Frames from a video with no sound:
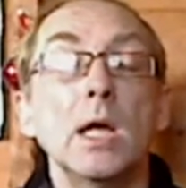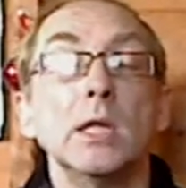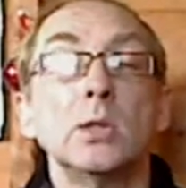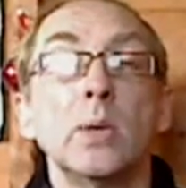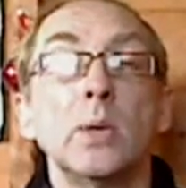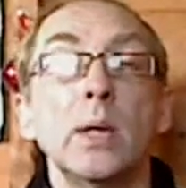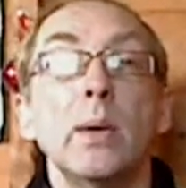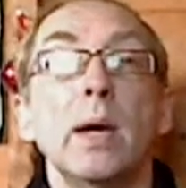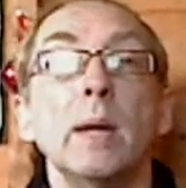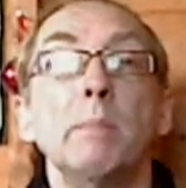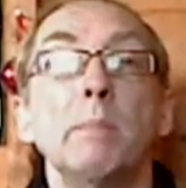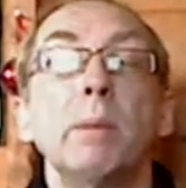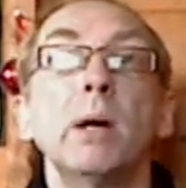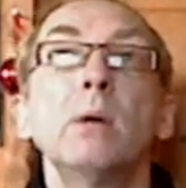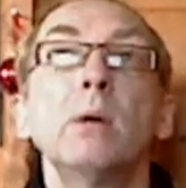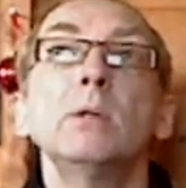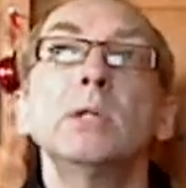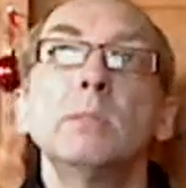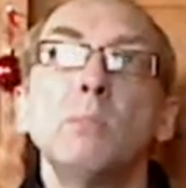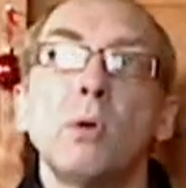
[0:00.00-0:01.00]
So anyway,
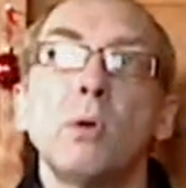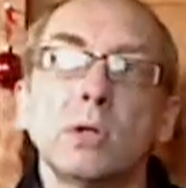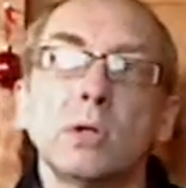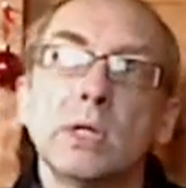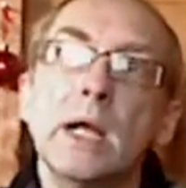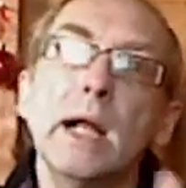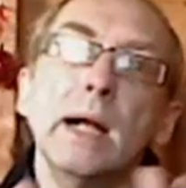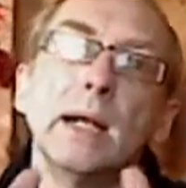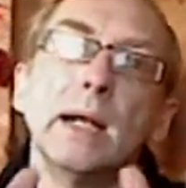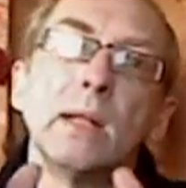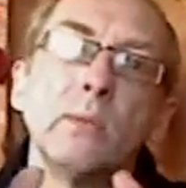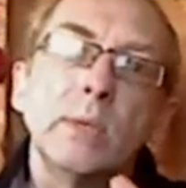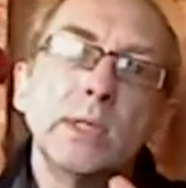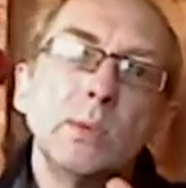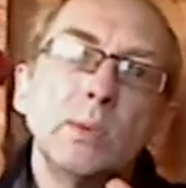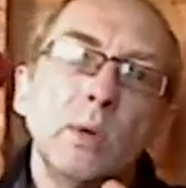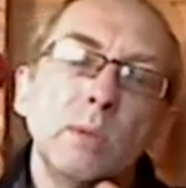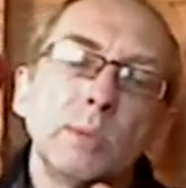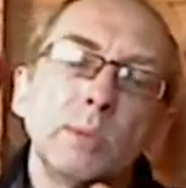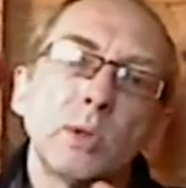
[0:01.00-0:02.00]
posing models. Now the
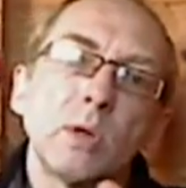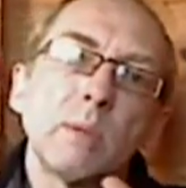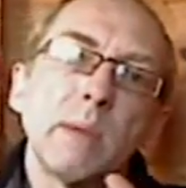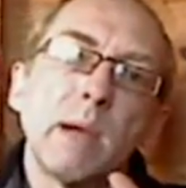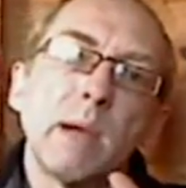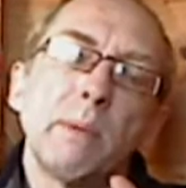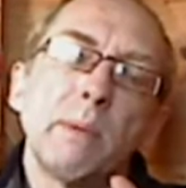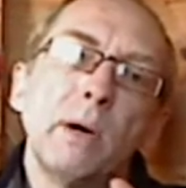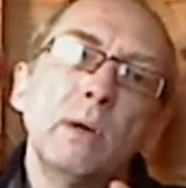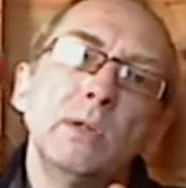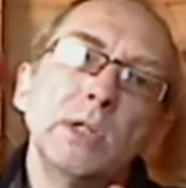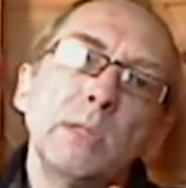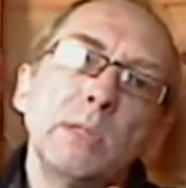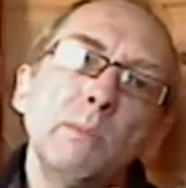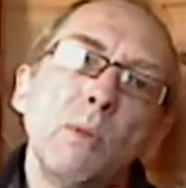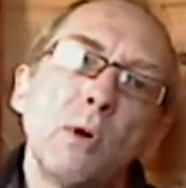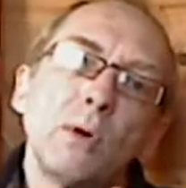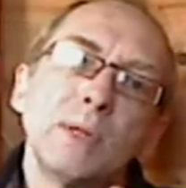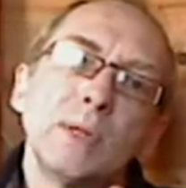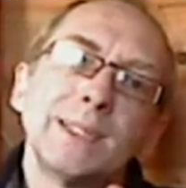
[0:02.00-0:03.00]
reason why I'm talking about
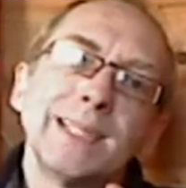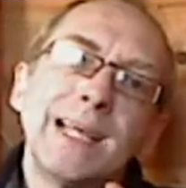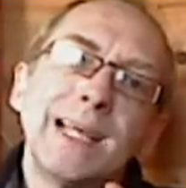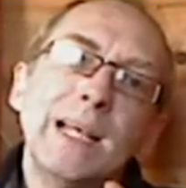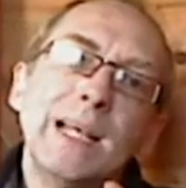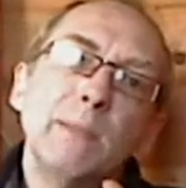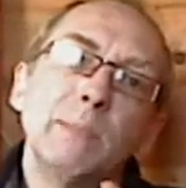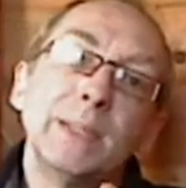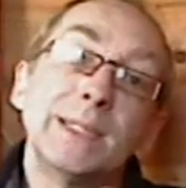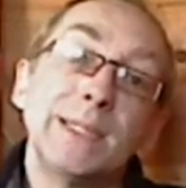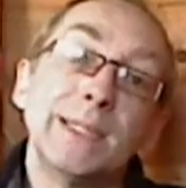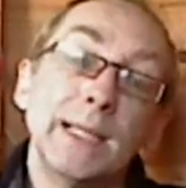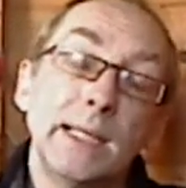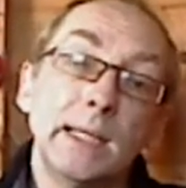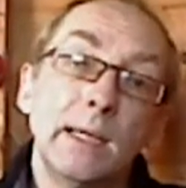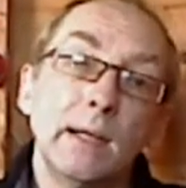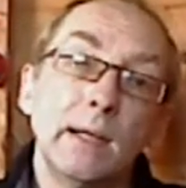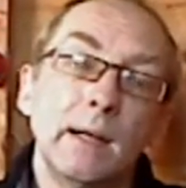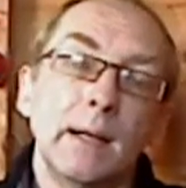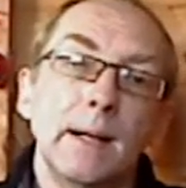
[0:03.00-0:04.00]
posing models in
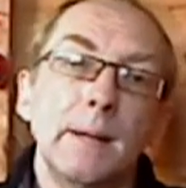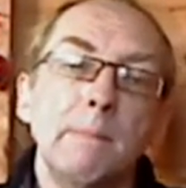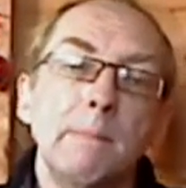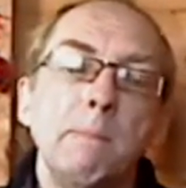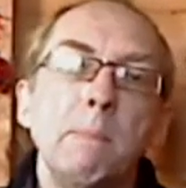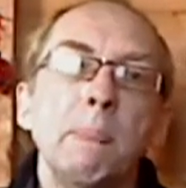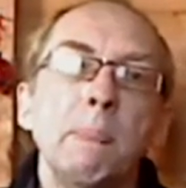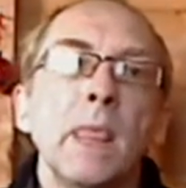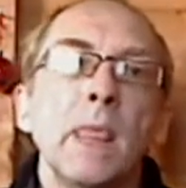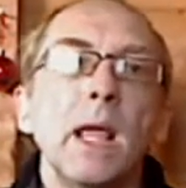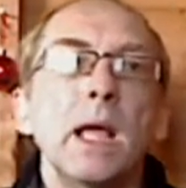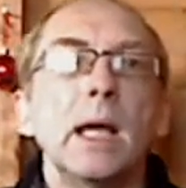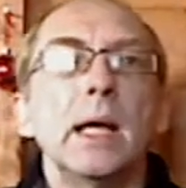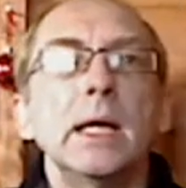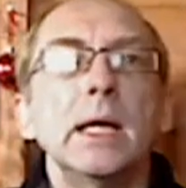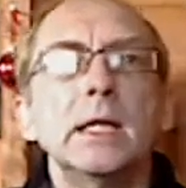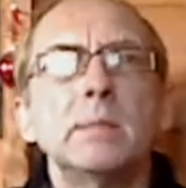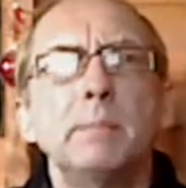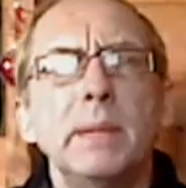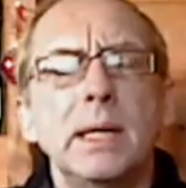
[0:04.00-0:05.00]
particular
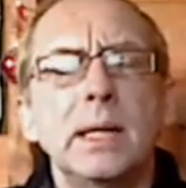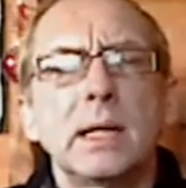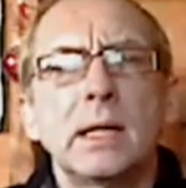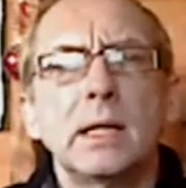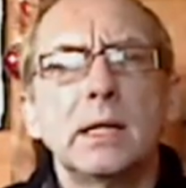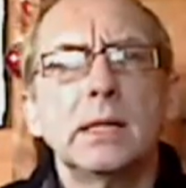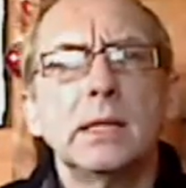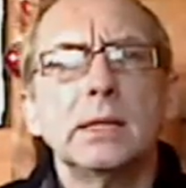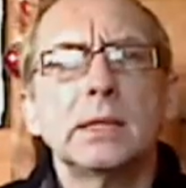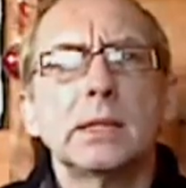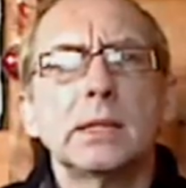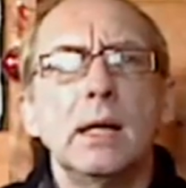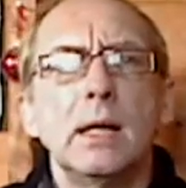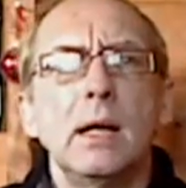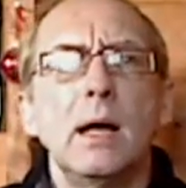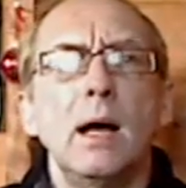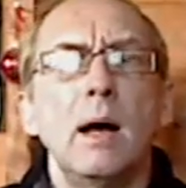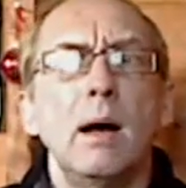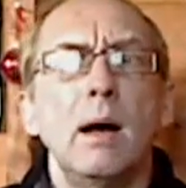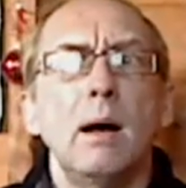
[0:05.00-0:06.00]
is because
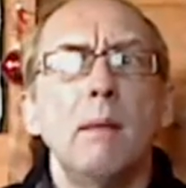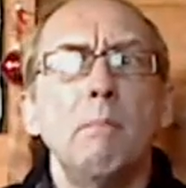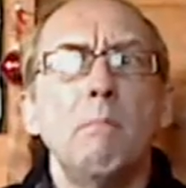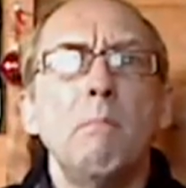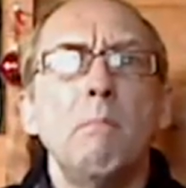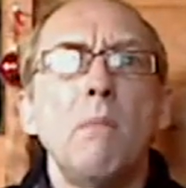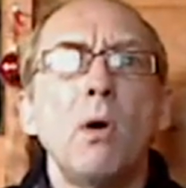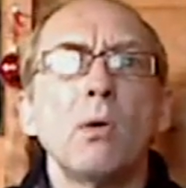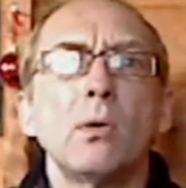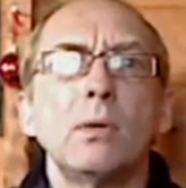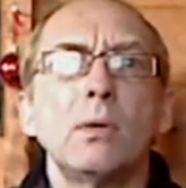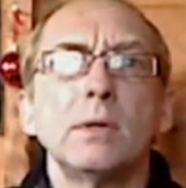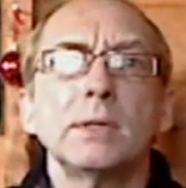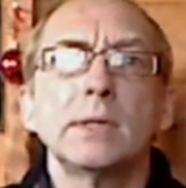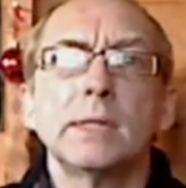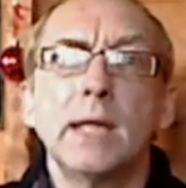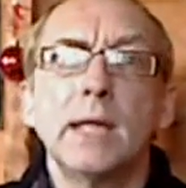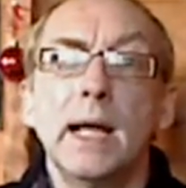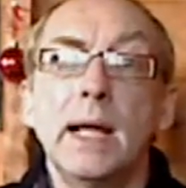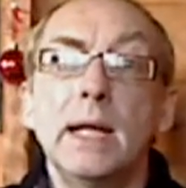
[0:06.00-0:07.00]

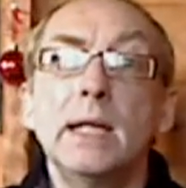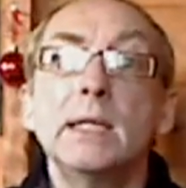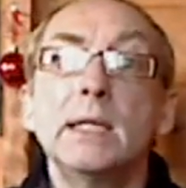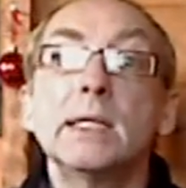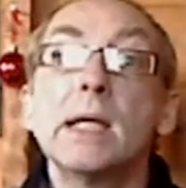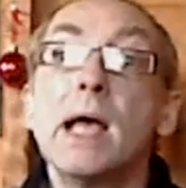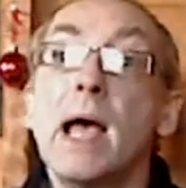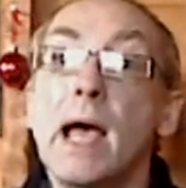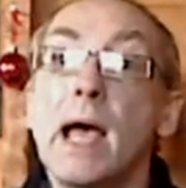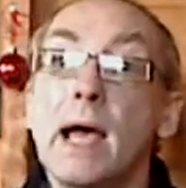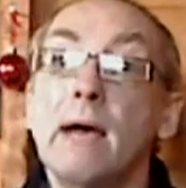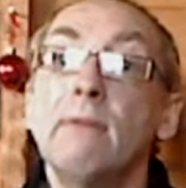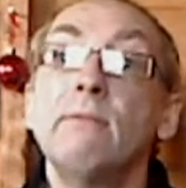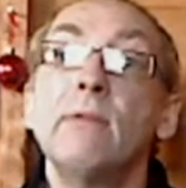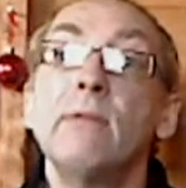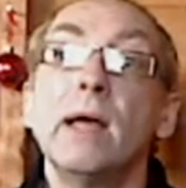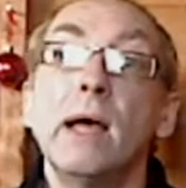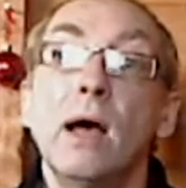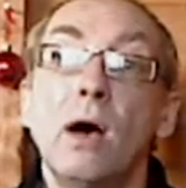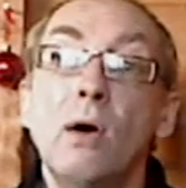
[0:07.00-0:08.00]
models tend to
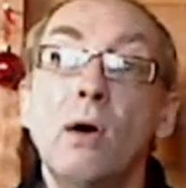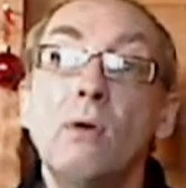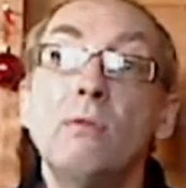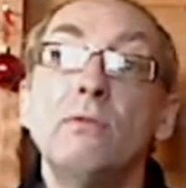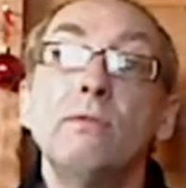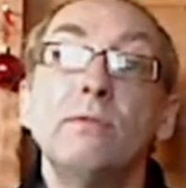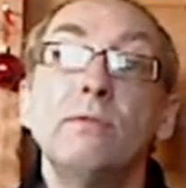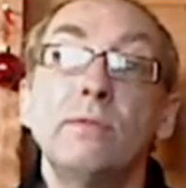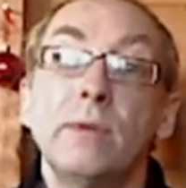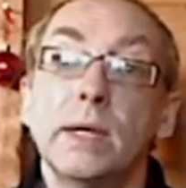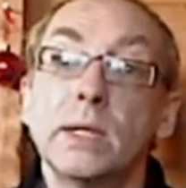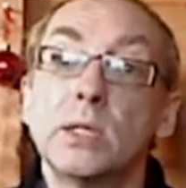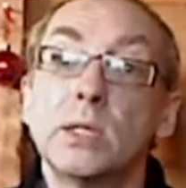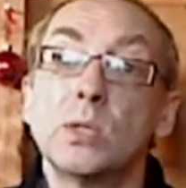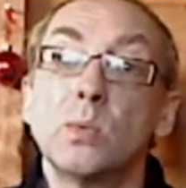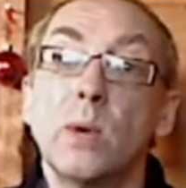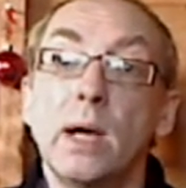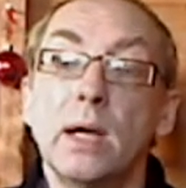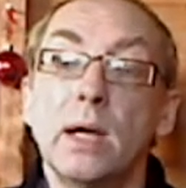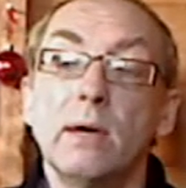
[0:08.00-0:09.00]
have their own
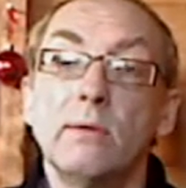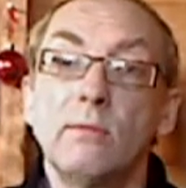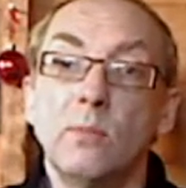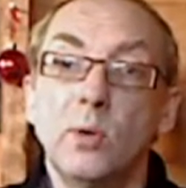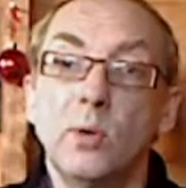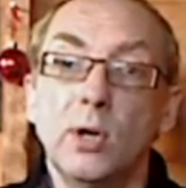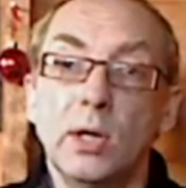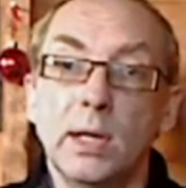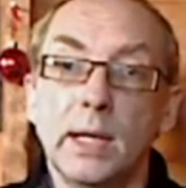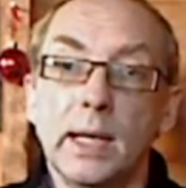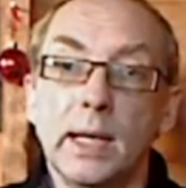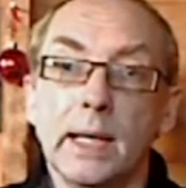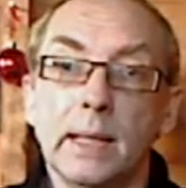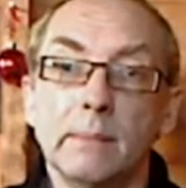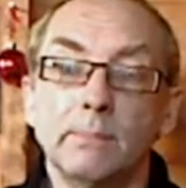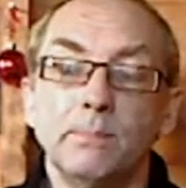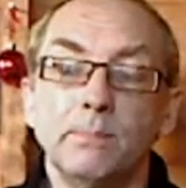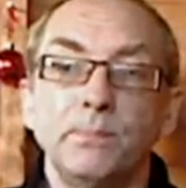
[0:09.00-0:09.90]
fixed way of working,